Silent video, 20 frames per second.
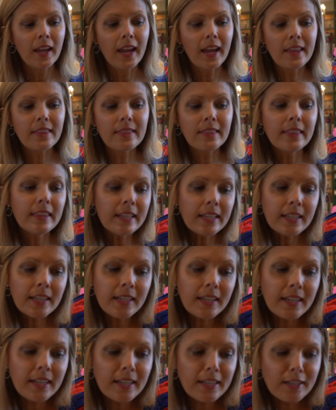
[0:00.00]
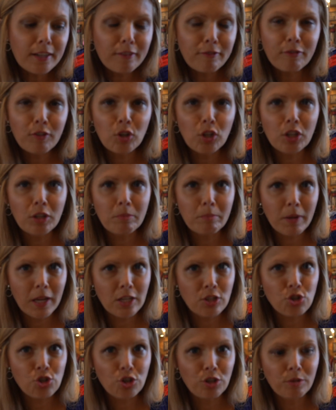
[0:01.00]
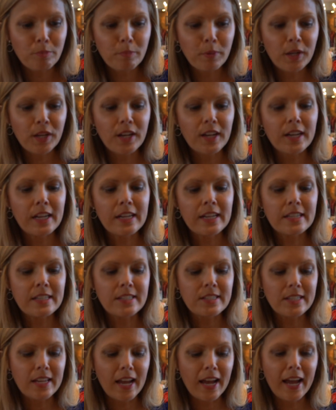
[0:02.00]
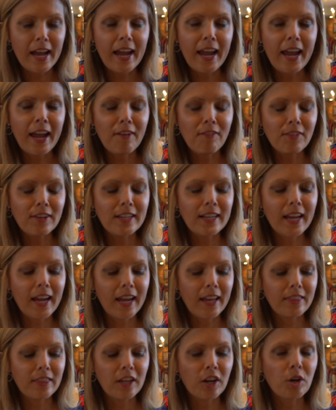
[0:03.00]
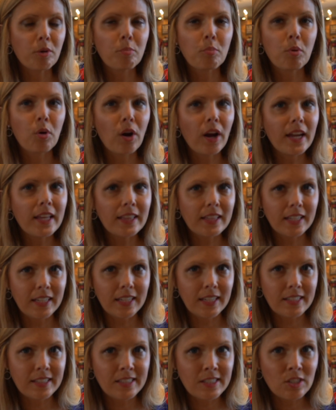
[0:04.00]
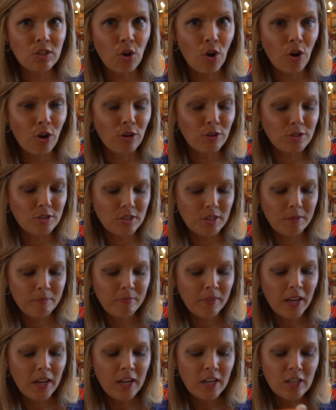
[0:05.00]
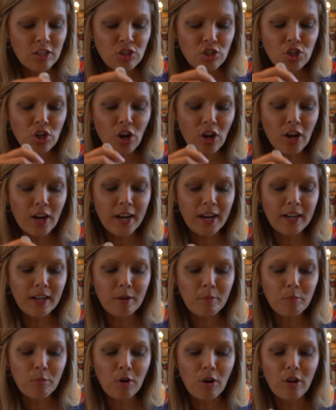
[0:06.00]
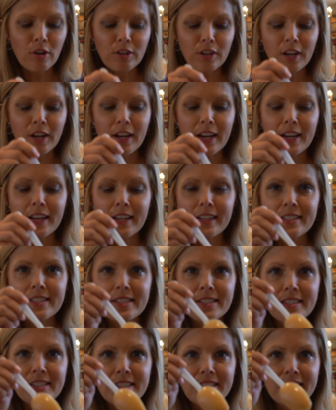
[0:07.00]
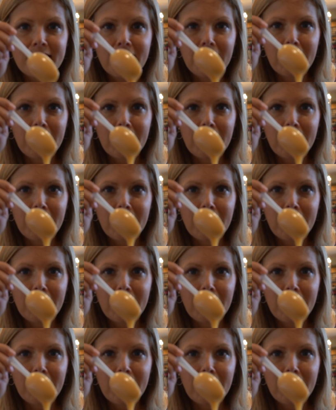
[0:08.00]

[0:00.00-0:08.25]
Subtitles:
And then, for good measure, because I haven't had their praline sauce, John brought us